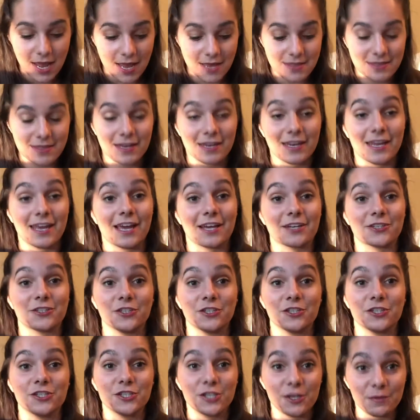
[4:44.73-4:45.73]
and then he
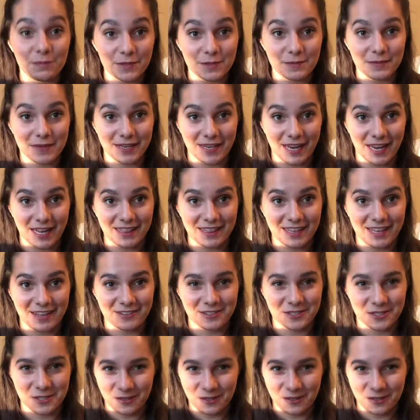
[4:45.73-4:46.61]
actually shipped me Ninth House,